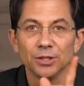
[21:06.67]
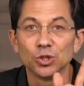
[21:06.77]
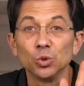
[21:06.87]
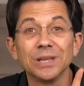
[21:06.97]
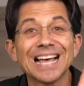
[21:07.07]

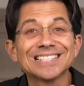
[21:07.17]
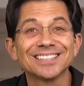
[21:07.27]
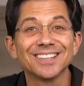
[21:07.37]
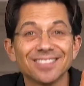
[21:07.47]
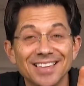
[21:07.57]
Do less
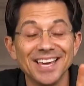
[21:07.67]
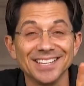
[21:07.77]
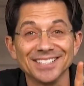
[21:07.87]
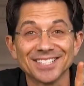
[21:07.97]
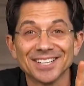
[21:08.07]
of the
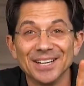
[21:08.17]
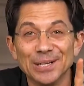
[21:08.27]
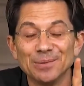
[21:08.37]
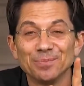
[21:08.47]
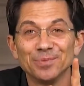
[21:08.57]
things
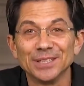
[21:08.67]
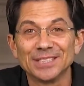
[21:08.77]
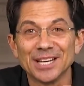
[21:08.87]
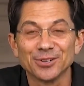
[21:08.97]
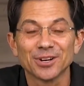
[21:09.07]
that
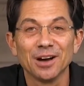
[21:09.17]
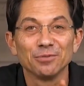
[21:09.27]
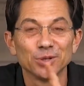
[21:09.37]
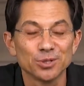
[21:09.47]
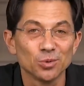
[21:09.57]
take your
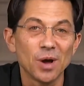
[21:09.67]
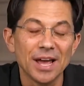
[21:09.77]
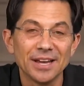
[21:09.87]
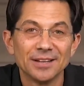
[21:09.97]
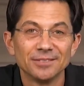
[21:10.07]
confidence
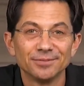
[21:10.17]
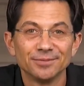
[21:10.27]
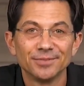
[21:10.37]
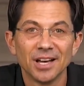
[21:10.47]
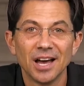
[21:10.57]
away
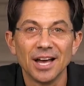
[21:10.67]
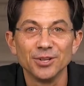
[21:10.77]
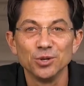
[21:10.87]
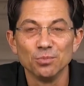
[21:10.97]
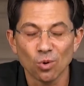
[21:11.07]
and
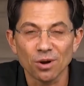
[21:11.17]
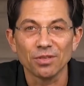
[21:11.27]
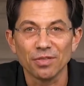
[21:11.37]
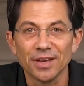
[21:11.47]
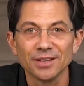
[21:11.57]
do more of
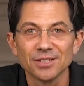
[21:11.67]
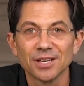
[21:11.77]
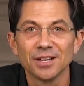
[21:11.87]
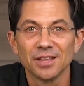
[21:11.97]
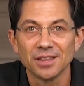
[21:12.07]
the things
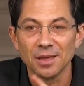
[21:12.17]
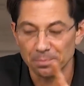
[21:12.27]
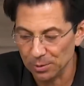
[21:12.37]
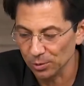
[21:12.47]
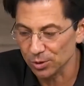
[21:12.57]

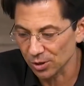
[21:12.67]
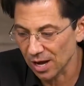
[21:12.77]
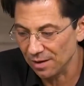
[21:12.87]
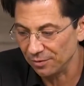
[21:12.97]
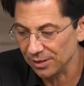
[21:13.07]
that build your
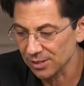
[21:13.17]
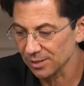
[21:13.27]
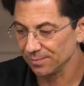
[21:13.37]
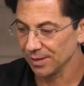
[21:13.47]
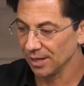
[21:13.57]
confidence.
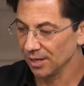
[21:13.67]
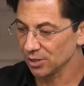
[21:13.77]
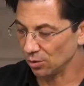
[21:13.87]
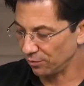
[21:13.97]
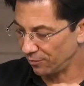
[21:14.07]

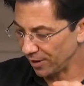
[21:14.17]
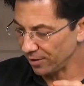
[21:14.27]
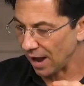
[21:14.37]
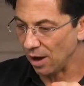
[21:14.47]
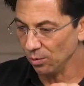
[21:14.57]
So
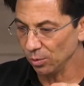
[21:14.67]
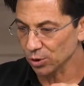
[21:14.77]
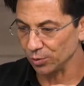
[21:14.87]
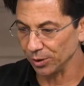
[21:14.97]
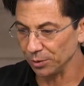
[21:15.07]
figure out
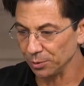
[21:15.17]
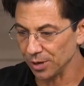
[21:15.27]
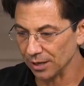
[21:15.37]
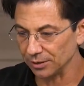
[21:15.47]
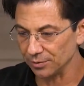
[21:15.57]
what's really
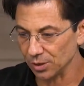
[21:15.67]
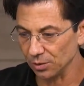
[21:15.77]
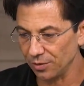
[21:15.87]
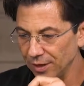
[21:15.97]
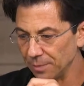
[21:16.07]
productive. So
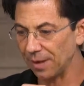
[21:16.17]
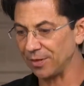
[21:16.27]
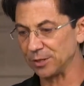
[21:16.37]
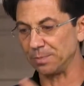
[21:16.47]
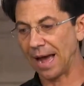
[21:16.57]
think about
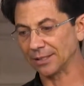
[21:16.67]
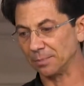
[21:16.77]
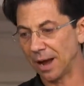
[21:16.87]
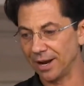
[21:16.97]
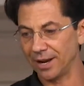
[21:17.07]
this, back to
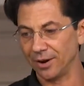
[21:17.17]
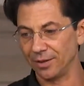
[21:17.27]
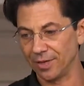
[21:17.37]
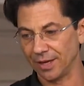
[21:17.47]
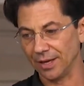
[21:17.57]
binary
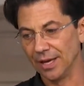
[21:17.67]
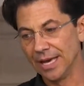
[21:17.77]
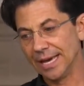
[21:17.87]
thinking.